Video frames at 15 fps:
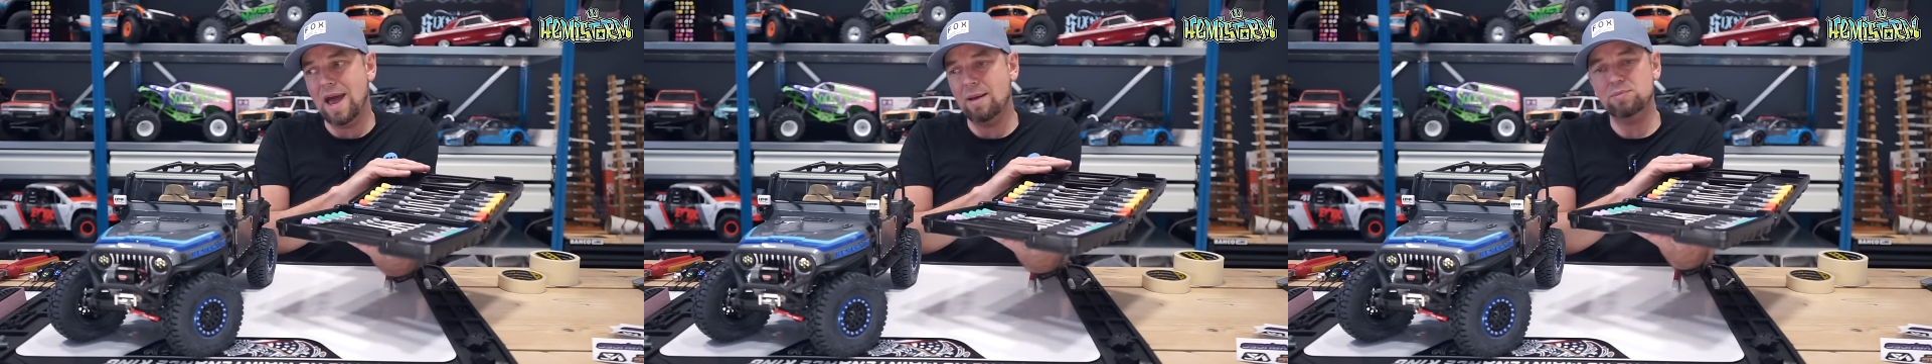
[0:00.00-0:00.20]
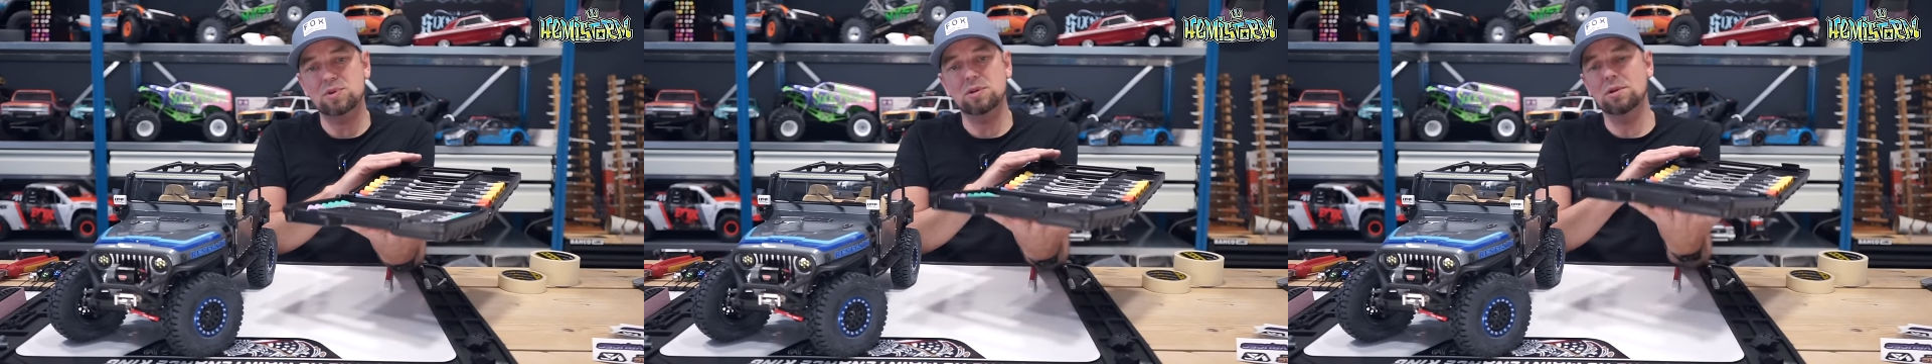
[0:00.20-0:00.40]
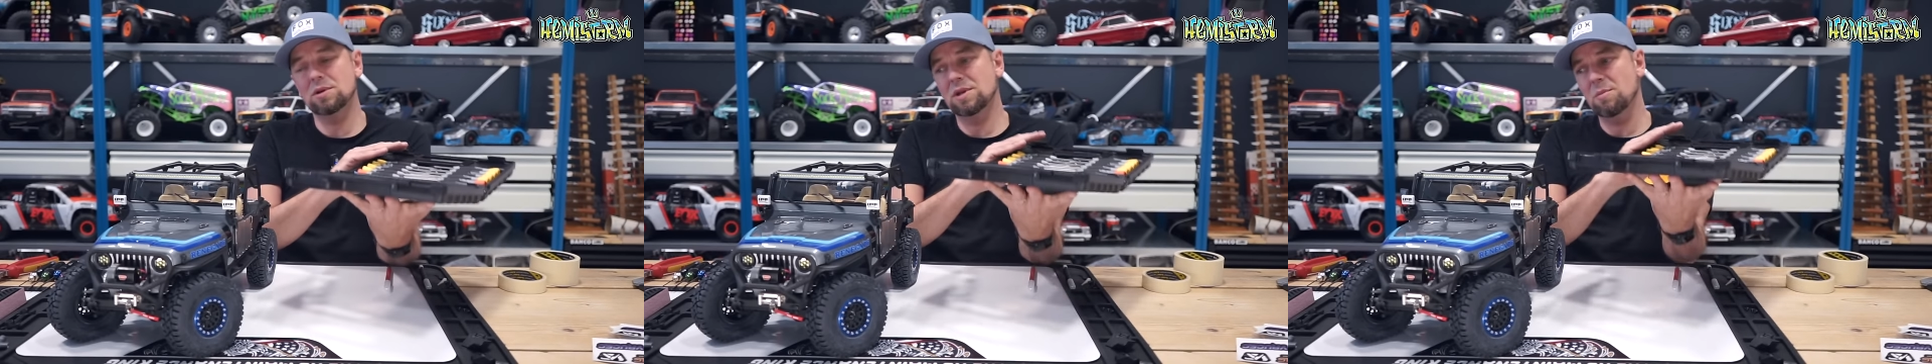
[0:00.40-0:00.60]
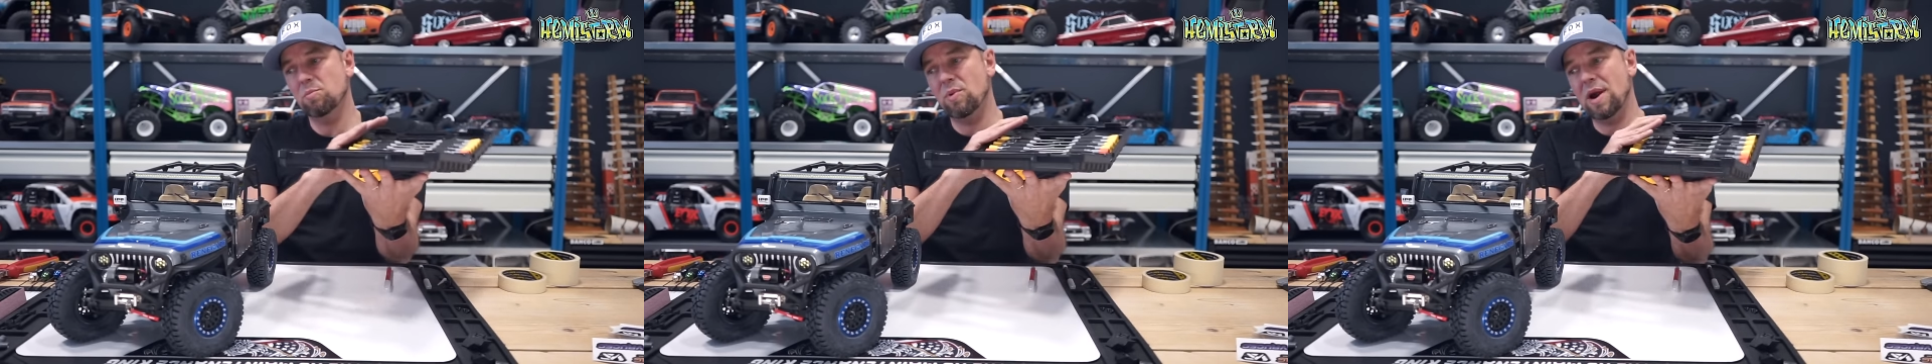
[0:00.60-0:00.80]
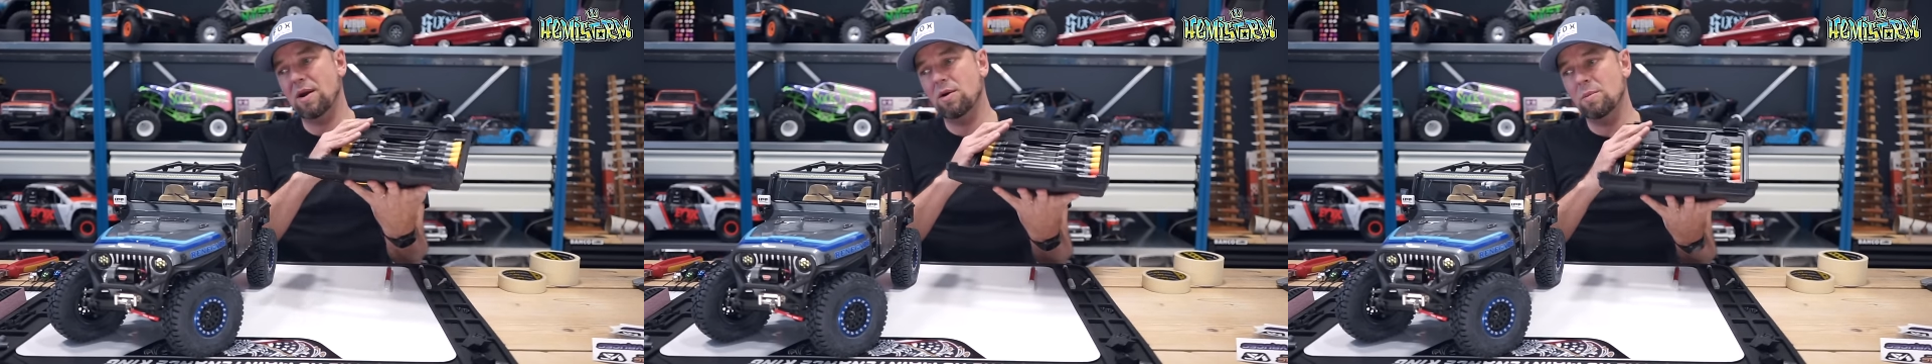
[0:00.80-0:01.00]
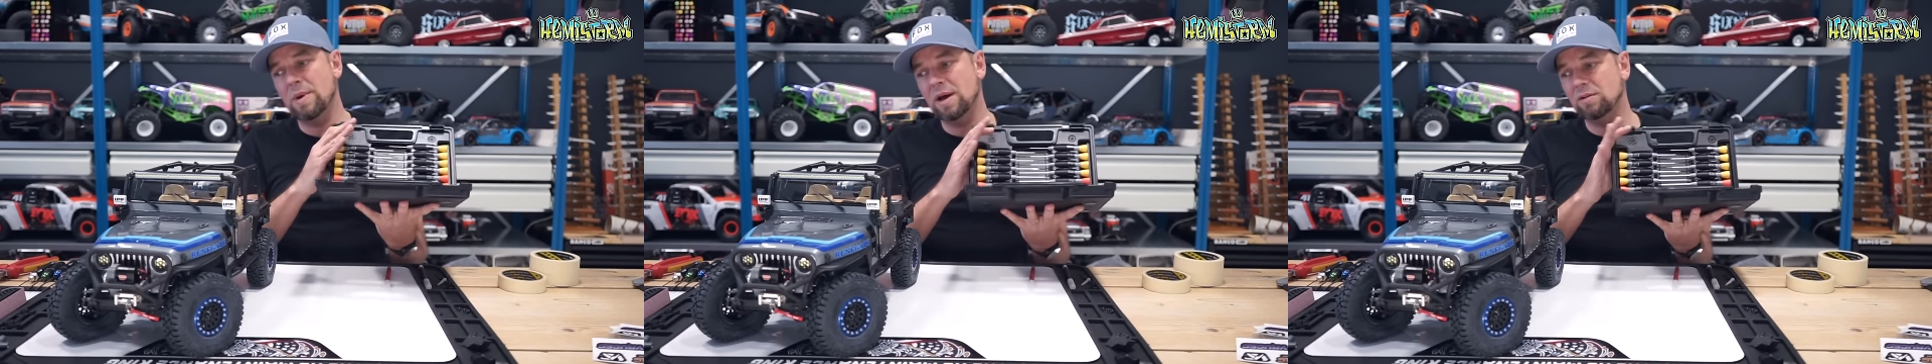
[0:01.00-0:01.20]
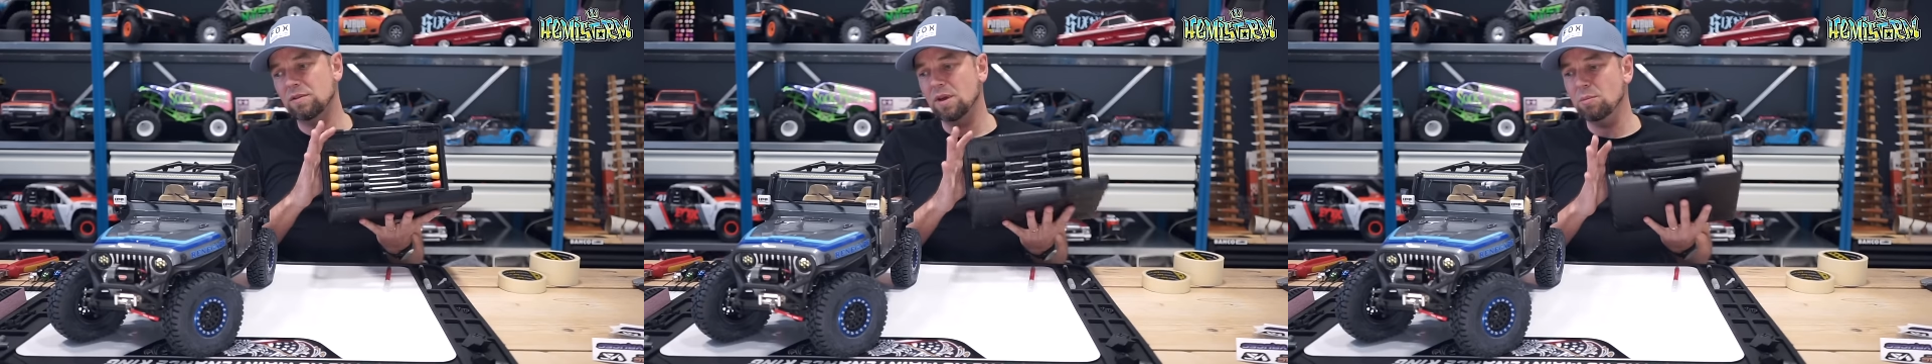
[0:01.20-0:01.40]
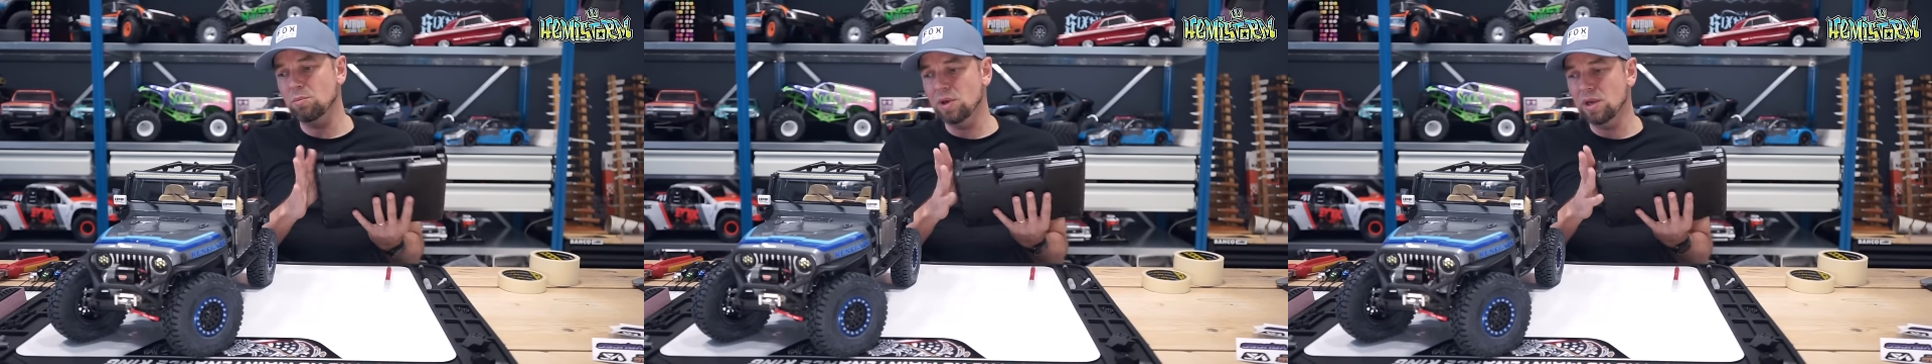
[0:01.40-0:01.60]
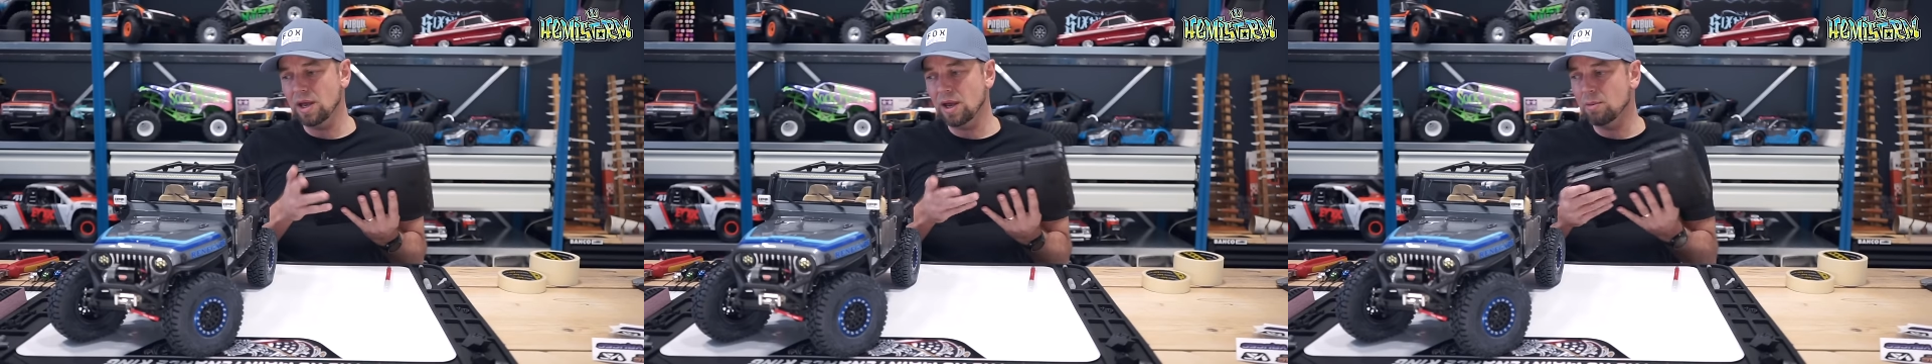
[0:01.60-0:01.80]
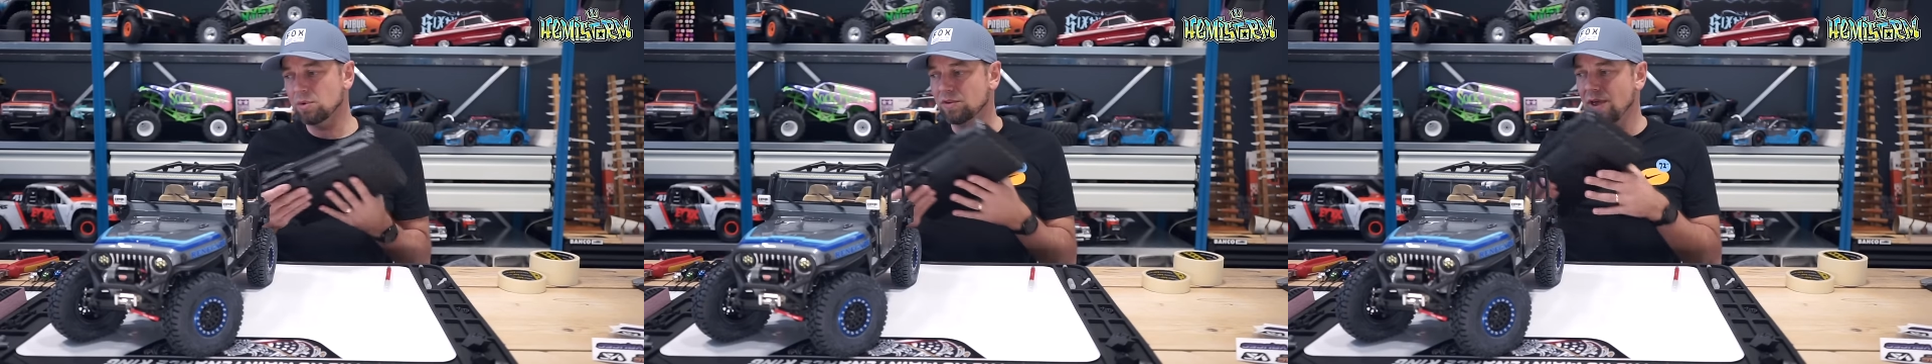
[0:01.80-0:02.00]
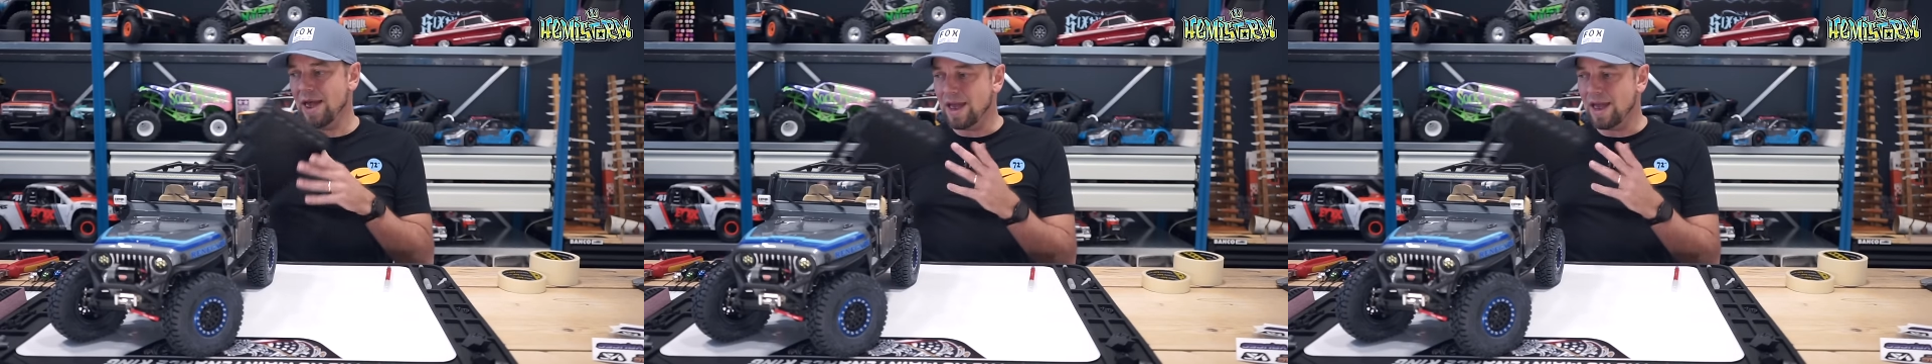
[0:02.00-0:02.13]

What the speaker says: absolutely paramount in being able to